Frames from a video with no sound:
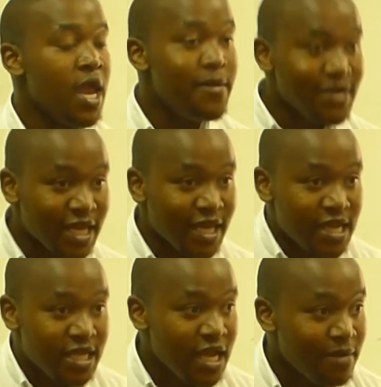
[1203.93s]
It means I
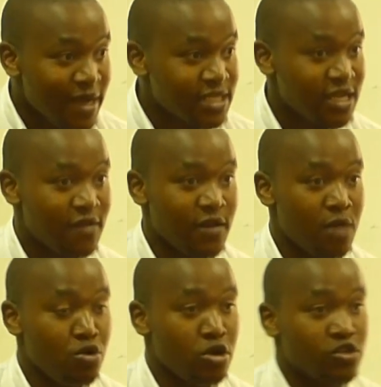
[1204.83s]
can kill myself
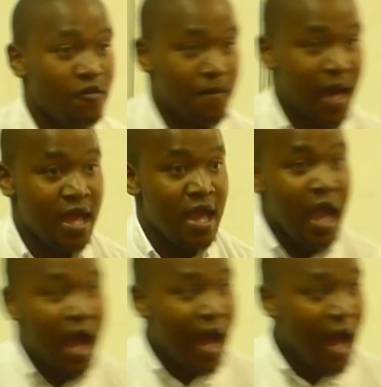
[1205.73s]
now because of my
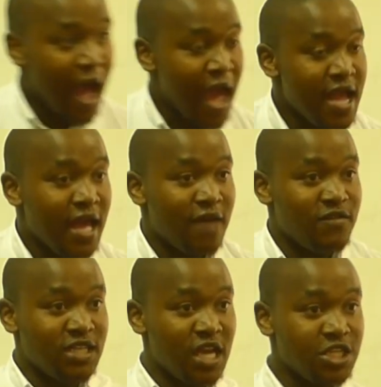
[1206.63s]
high
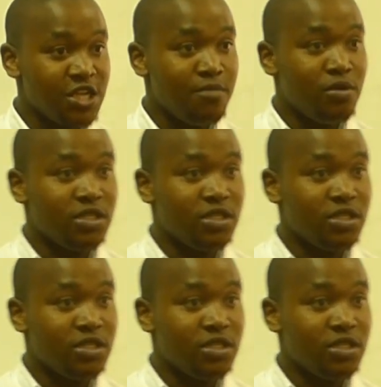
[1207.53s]
gravitational